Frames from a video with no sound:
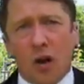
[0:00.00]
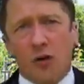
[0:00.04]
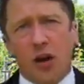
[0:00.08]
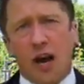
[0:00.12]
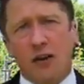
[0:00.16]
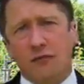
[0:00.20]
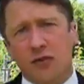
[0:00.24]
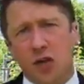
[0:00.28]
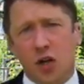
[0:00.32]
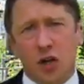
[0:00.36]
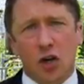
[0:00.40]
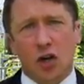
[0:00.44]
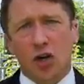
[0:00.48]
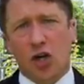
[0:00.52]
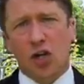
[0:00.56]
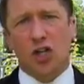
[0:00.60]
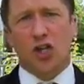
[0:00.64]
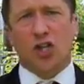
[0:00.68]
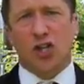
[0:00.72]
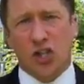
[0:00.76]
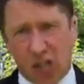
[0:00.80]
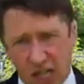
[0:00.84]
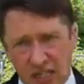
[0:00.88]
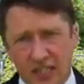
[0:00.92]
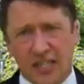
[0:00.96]
don't have to look at
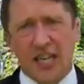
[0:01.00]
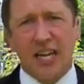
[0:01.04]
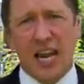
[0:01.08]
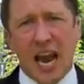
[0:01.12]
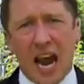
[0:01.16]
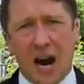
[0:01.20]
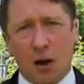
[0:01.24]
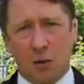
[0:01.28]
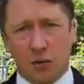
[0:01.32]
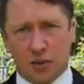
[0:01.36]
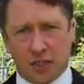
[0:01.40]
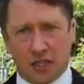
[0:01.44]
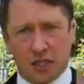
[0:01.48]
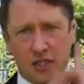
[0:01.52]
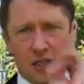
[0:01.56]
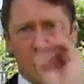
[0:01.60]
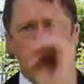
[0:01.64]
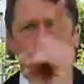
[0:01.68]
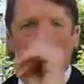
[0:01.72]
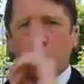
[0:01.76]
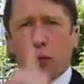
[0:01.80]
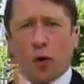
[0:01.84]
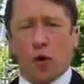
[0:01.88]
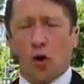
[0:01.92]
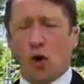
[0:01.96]
shitty houses.
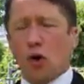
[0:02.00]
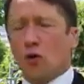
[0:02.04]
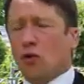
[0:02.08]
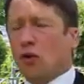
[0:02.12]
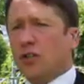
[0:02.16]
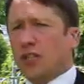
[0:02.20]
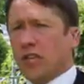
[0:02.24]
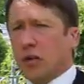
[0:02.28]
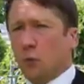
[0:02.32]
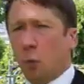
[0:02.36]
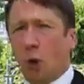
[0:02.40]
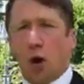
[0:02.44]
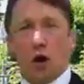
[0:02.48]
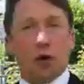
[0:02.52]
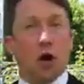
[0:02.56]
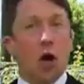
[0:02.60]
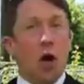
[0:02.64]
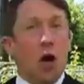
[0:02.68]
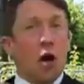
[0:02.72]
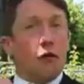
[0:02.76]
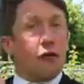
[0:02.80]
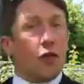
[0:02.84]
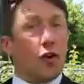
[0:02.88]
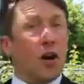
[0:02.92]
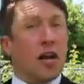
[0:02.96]
Priority one.
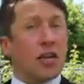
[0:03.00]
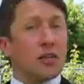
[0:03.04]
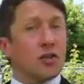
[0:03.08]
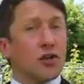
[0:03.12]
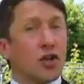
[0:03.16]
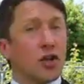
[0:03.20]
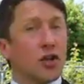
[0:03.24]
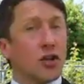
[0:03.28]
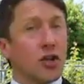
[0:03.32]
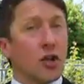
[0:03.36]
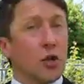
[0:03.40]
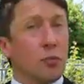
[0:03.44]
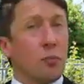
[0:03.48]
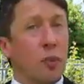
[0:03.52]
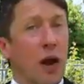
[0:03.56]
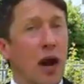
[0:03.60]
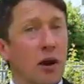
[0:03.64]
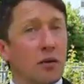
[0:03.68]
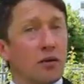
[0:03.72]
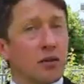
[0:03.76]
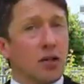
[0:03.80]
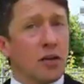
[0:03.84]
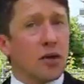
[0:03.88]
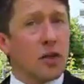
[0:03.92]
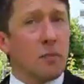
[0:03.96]
For an extra
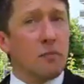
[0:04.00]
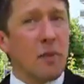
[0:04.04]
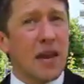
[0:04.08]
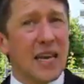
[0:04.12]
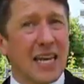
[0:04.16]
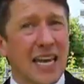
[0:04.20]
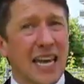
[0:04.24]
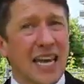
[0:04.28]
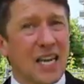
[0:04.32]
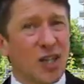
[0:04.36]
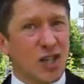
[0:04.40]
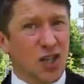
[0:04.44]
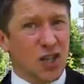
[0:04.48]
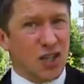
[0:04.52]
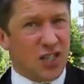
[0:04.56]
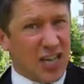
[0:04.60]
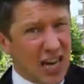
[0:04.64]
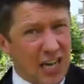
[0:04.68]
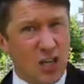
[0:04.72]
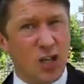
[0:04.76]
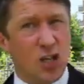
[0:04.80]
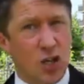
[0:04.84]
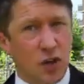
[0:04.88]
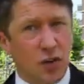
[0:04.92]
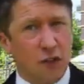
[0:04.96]
£2, you can make each
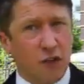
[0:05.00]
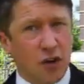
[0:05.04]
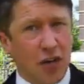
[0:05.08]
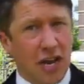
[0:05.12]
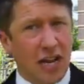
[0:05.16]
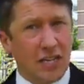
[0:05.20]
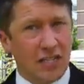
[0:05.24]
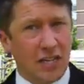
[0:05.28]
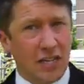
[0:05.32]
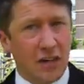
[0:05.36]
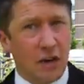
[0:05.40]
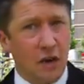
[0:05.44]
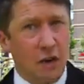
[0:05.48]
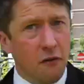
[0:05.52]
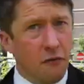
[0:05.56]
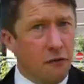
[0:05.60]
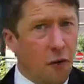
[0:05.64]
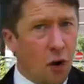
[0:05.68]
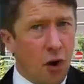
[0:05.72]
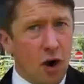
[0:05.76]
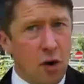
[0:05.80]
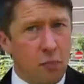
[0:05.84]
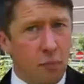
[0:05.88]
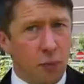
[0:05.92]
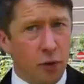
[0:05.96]
section of cladding
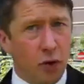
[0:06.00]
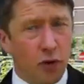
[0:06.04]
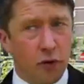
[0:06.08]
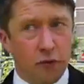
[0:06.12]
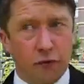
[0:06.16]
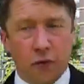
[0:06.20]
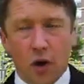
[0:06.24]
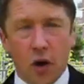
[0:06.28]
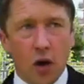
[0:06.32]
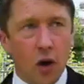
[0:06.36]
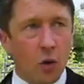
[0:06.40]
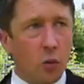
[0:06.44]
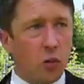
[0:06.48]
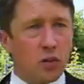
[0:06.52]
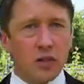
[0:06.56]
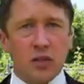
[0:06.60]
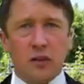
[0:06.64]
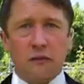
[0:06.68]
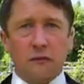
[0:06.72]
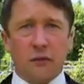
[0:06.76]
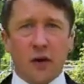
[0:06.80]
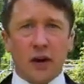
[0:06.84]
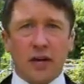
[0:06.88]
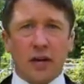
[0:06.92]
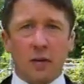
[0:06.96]
fireproof. What's
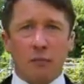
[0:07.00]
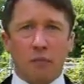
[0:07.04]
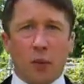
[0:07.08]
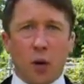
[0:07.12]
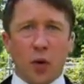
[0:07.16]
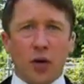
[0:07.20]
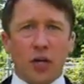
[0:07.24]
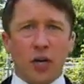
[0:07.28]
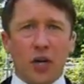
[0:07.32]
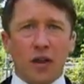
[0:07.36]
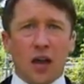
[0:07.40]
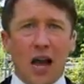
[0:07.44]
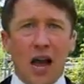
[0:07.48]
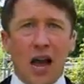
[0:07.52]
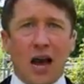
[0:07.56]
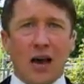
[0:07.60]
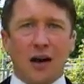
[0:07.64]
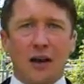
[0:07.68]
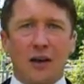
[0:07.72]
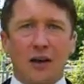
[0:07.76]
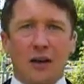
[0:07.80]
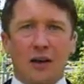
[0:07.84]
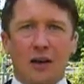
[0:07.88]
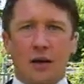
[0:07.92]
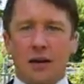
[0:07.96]
the fucking point of that?
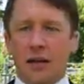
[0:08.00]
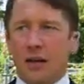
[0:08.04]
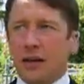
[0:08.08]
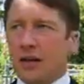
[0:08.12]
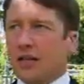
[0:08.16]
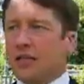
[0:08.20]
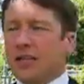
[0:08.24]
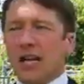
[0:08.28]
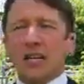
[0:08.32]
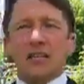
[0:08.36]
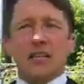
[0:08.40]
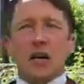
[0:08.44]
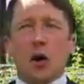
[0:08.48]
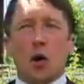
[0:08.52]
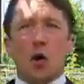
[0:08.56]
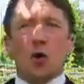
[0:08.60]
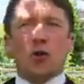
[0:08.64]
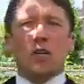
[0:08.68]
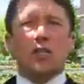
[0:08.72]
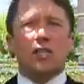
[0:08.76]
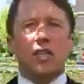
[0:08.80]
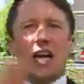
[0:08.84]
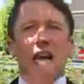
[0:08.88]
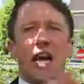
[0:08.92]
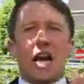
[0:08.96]
Says it all,
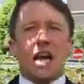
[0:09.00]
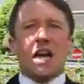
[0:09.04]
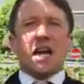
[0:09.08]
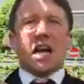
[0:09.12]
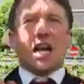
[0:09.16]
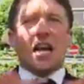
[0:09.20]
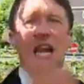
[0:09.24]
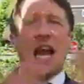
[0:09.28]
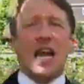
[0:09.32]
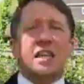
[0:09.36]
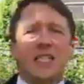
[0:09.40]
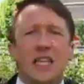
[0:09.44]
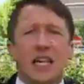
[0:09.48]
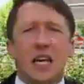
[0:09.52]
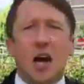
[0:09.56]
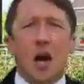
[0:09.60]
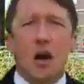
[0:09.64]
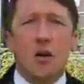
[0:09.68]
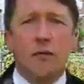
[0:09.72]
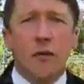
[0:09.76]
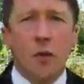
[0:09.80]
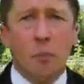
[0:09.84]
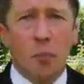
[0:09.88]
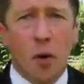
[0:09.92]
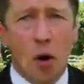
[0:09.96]
doesn't it? Cladding
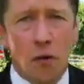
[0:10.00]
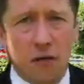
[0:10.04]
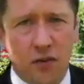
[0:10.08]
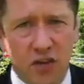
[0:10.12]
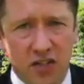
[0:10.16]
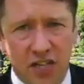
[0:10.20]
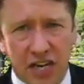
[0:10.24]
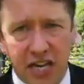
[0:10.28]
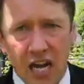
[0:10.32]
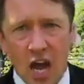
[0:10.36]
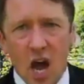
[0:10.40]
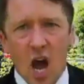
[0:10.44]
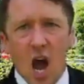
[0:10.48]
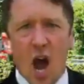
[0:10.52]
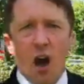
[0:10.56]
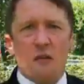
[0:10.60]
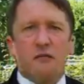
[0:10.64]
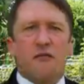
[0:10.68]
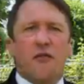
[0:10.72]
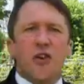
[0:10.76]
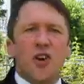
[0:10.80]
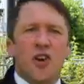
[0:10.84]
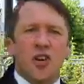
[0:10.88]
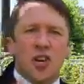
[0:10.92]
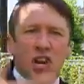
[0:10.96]
over poverty, a
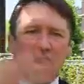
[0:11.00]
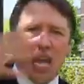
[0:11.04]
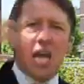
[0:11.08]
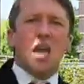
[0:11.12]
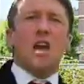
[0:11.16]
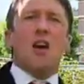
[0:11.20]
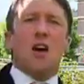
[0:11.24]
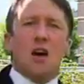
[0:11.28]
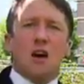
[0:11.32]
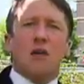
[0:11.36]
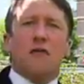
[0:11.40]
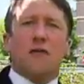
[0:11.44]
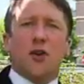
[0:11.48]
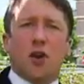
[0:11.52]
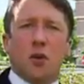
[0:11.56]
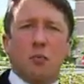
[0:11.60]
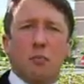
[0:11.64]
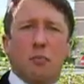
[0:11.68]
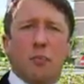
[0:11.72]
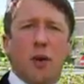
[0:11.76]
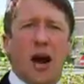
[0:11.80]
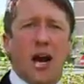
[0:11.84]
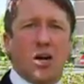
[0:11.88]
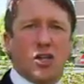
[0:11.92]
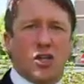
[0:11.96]
veneer of
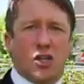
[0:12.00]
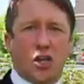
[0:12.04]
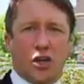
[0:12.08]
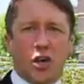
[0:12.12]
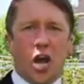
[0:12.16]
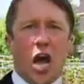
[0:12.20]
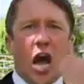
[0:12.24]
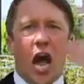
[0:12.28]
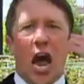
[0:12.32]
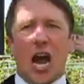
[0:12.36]
compassion,